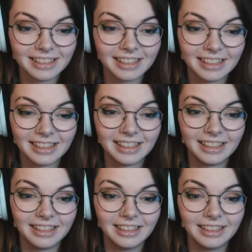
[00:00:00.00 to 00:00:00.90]

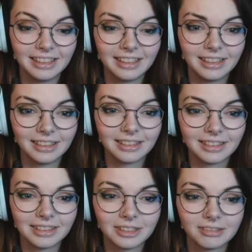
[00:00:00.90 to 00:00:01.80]

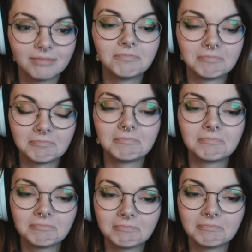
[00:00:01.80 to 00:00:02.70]

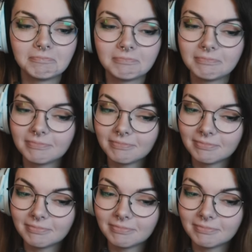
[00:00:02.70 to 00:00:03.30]
[no speech]